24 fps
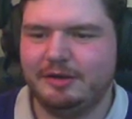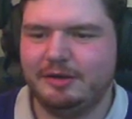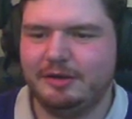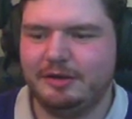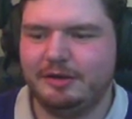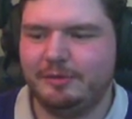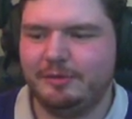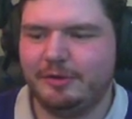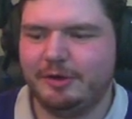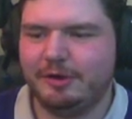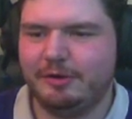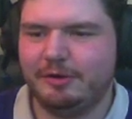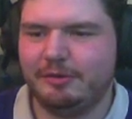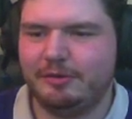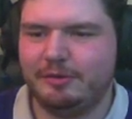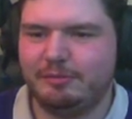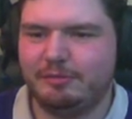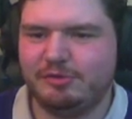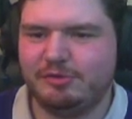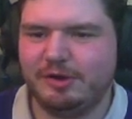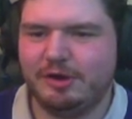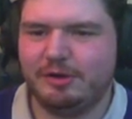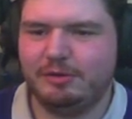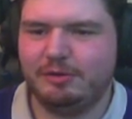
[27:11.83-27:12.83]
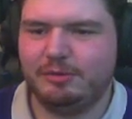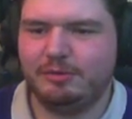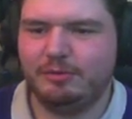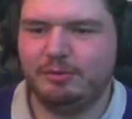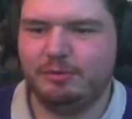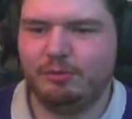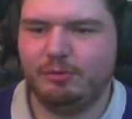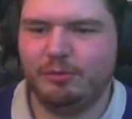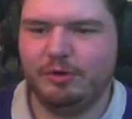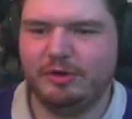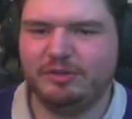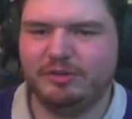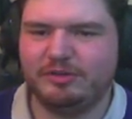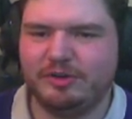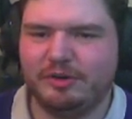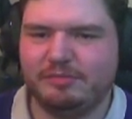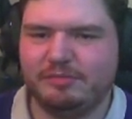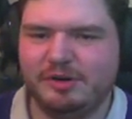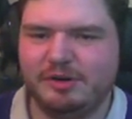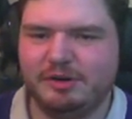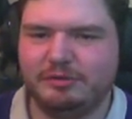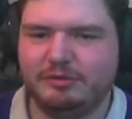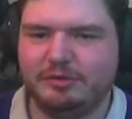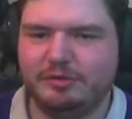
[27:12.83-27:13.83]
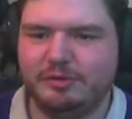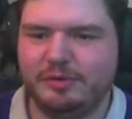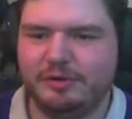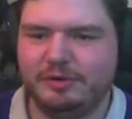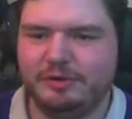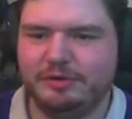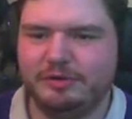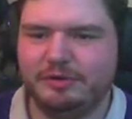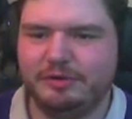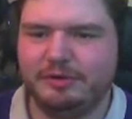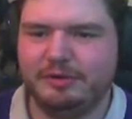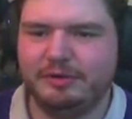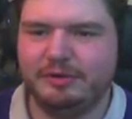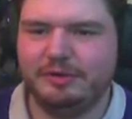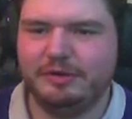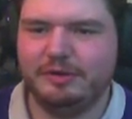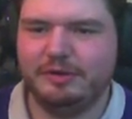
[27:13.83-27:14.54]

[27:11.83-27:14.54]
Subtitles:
There we go, Cabral. What is Cabral doing on